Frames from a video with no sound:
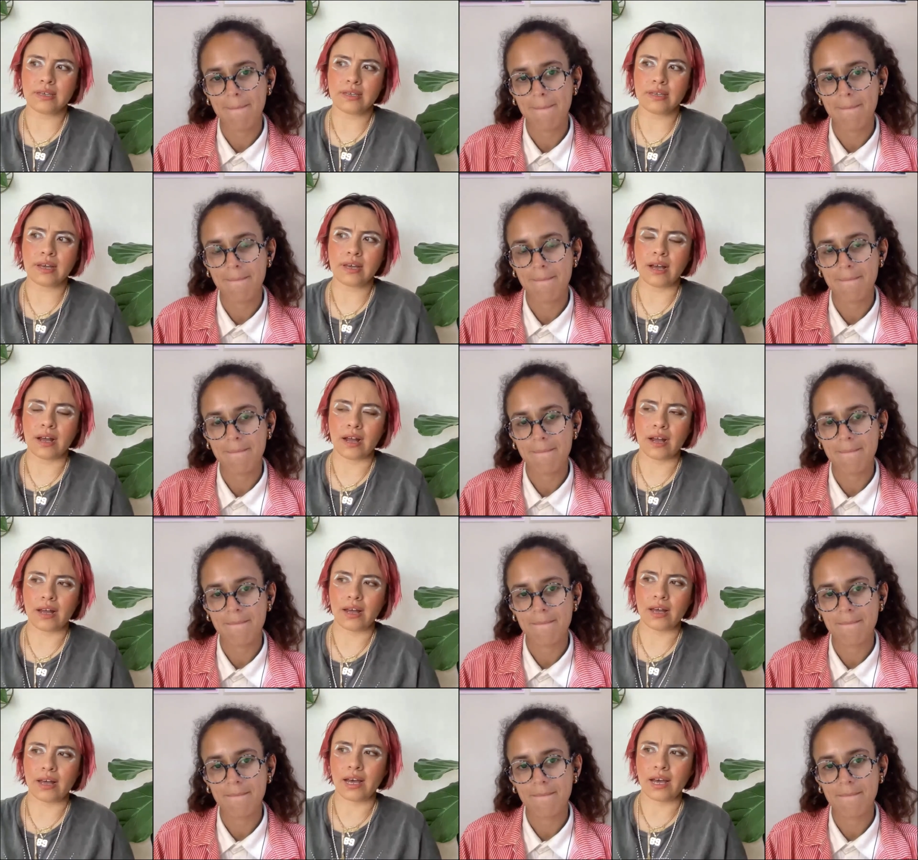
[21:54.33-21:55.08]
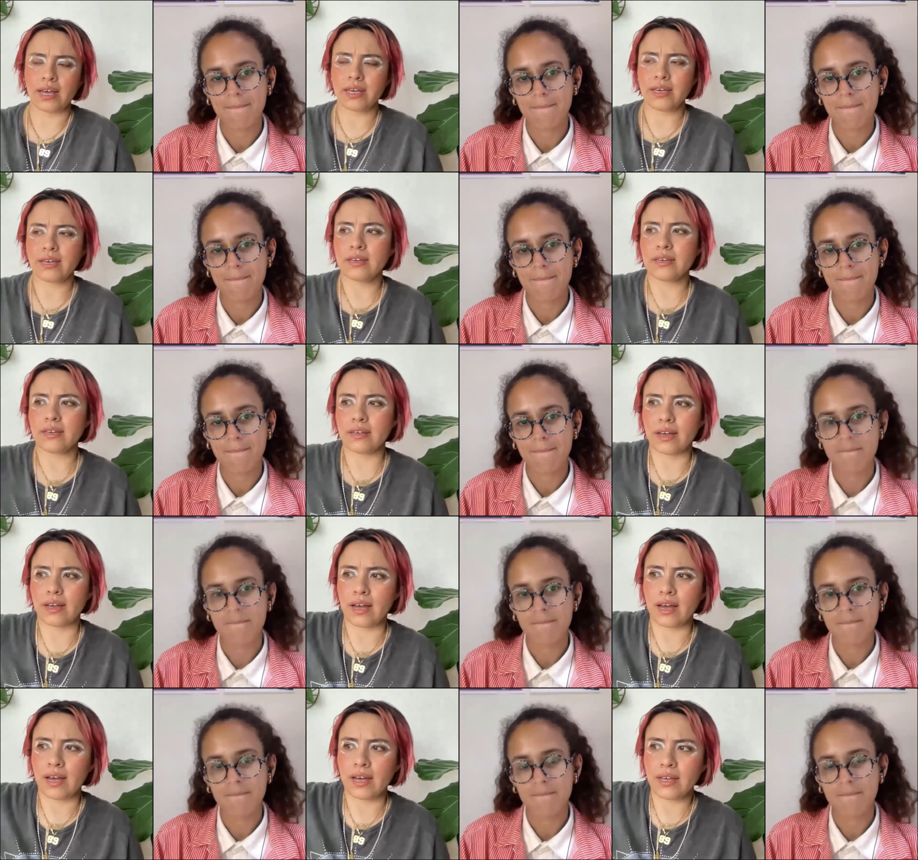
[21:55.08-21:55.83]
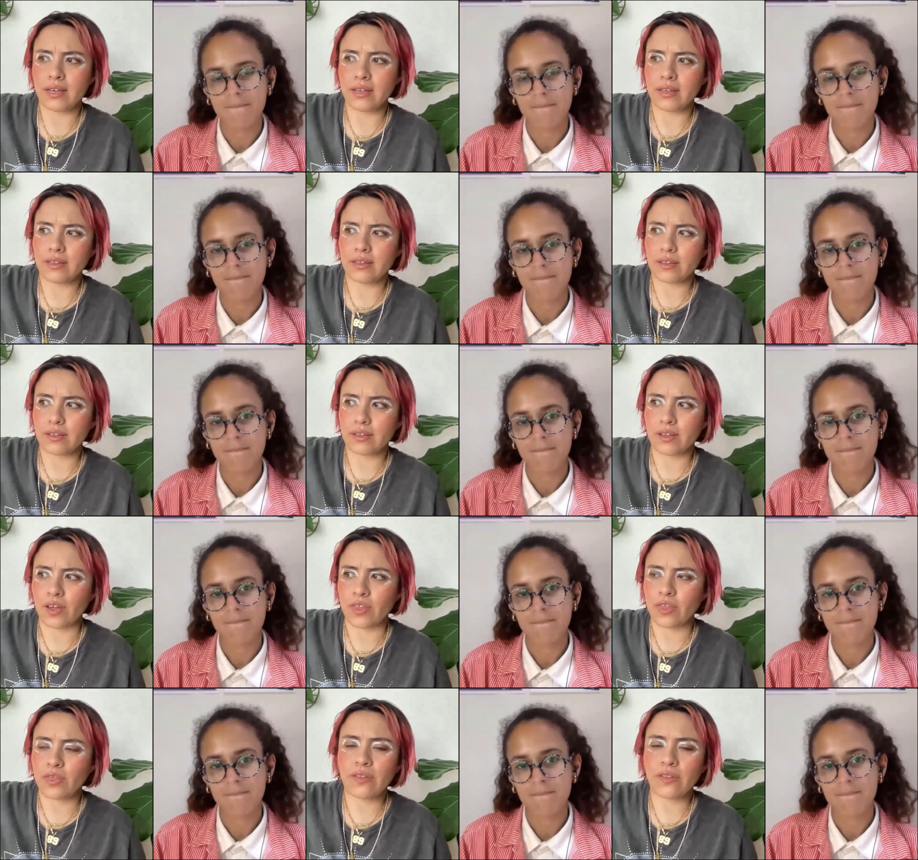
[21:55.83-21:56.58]
Speaker 1: Yeah, I I
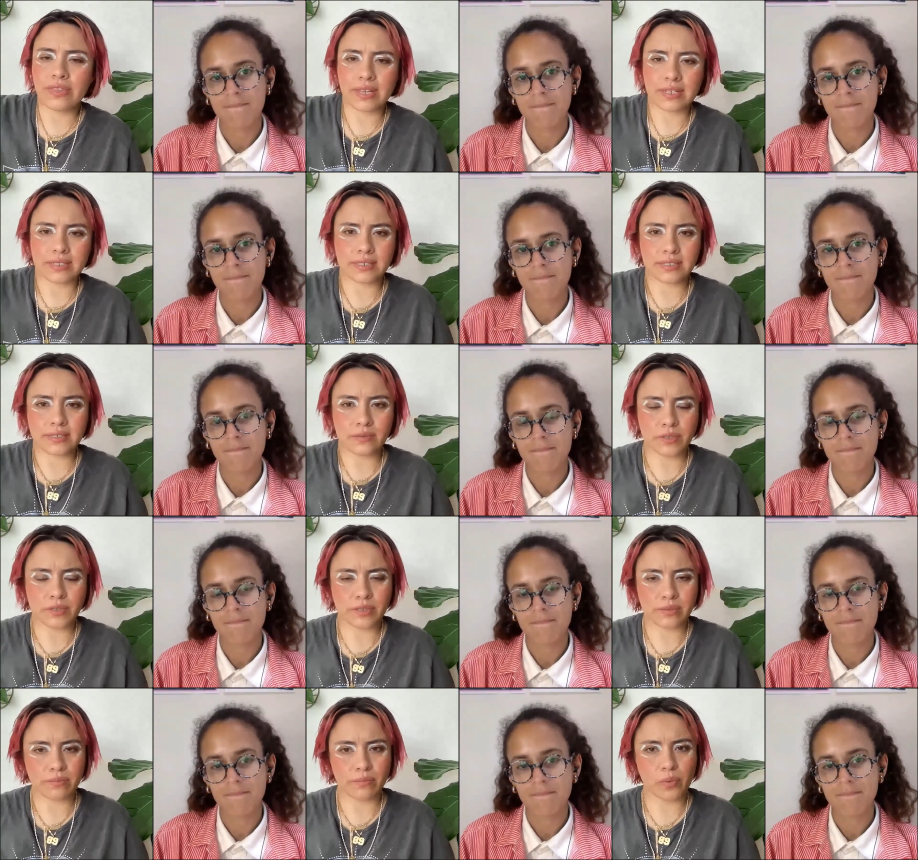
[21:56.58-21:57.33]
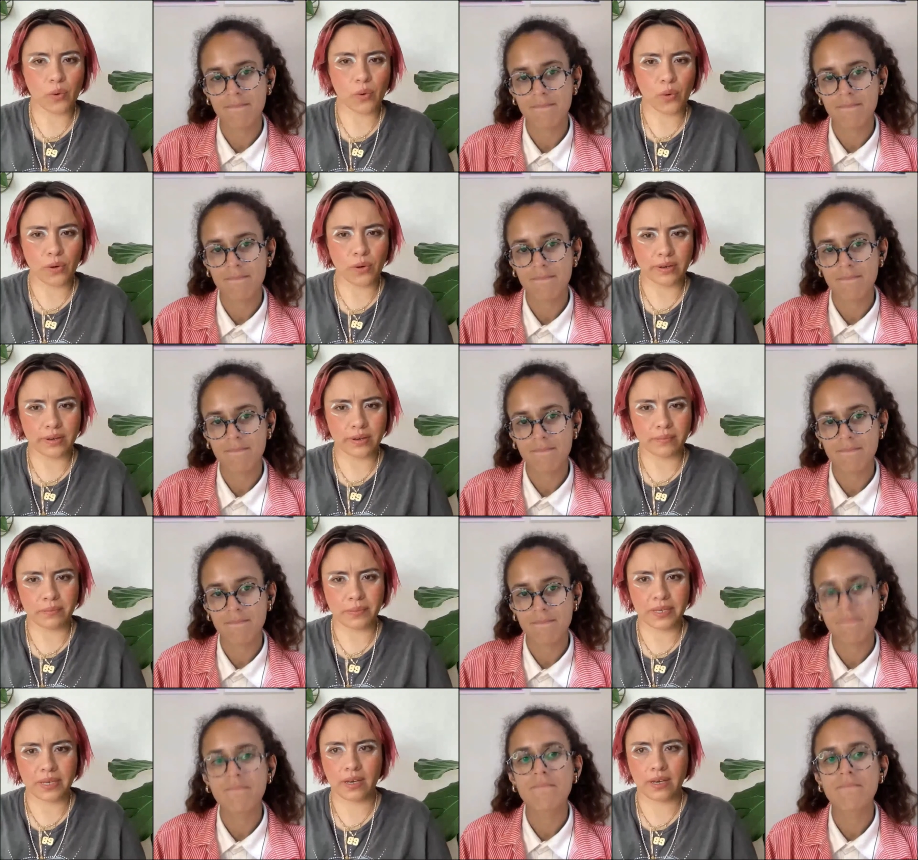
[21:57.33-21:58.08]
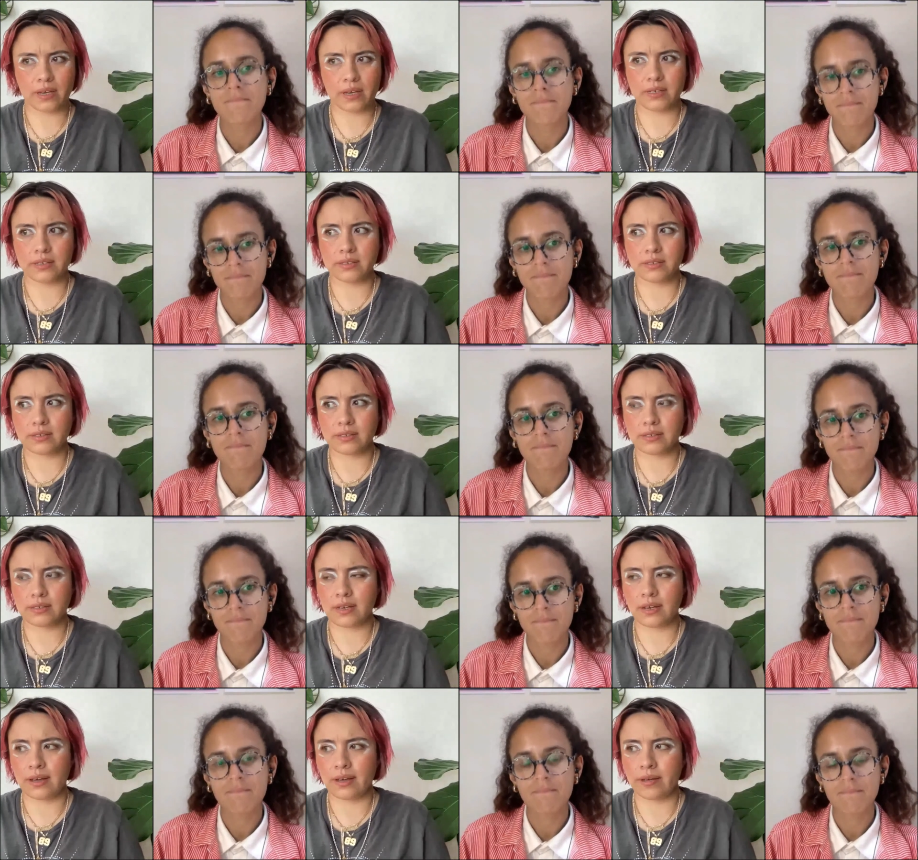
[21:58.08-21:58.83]
I thought that scene was important
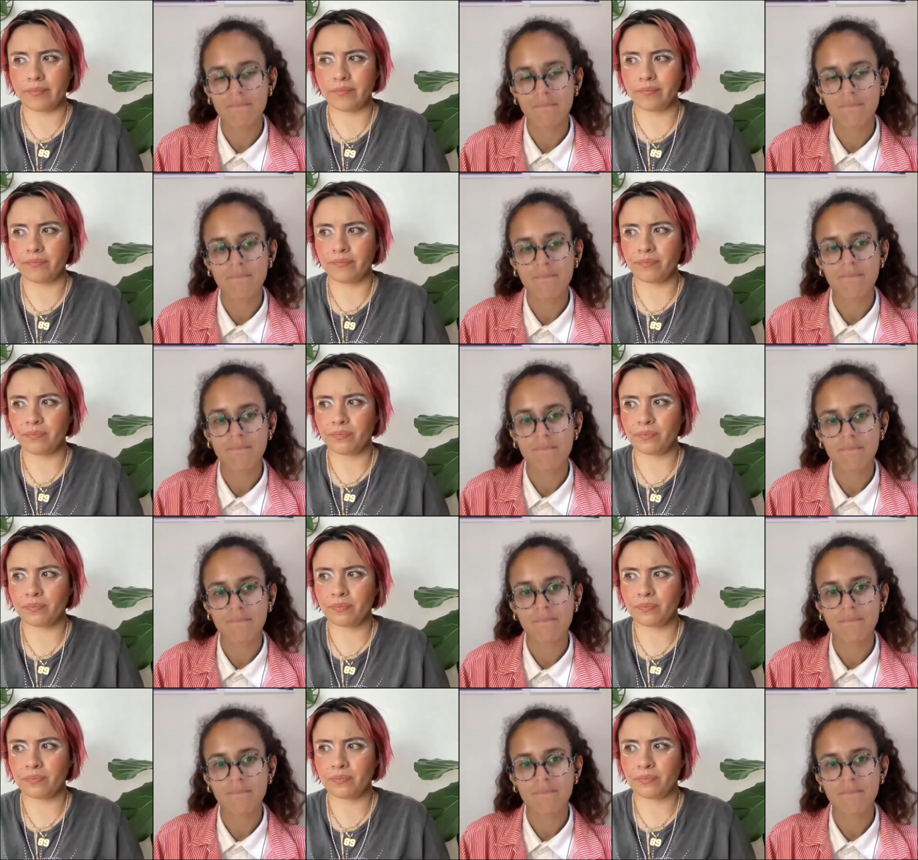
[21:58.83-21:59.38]
because. Um,